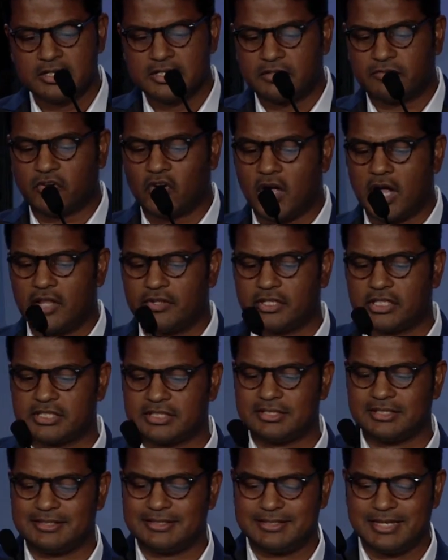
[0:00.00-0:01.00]
for others
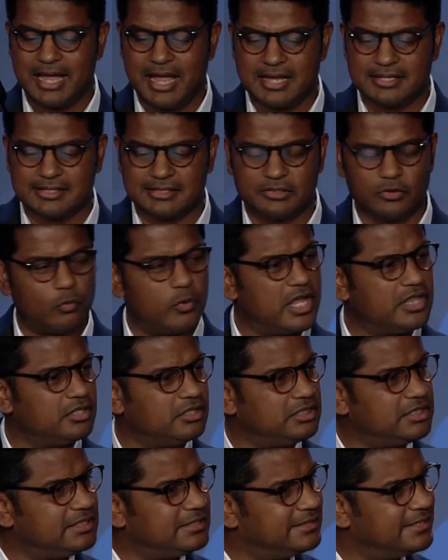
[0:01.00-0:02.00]
to test whether
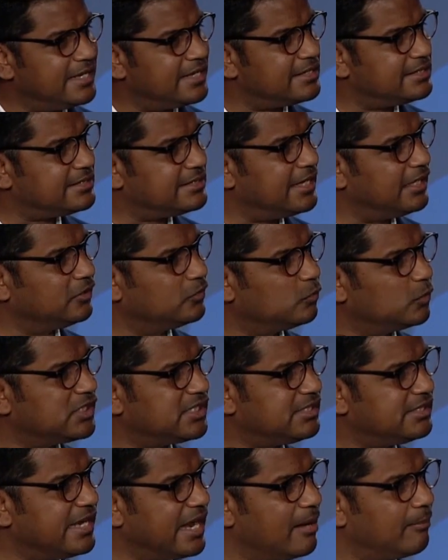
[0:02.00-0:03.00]
the data set
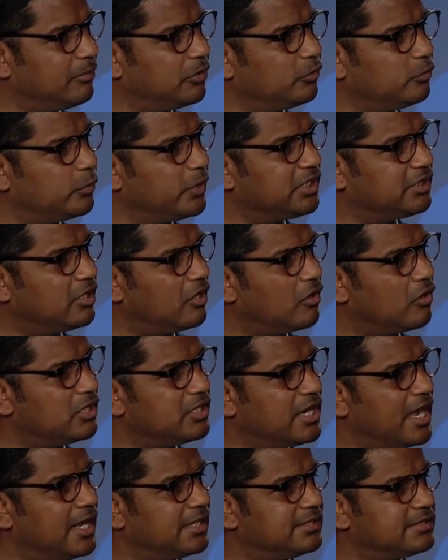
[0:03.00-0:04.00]
was tampered with or
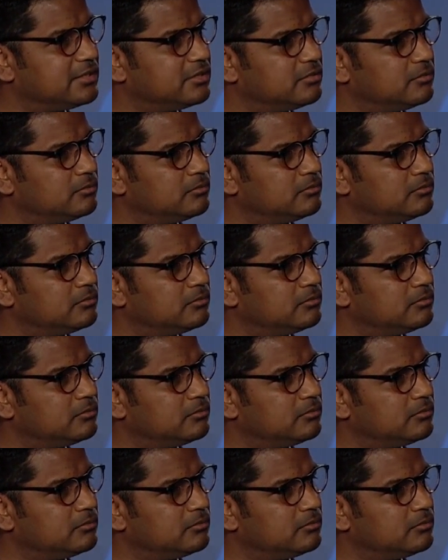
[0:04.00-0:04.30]
not.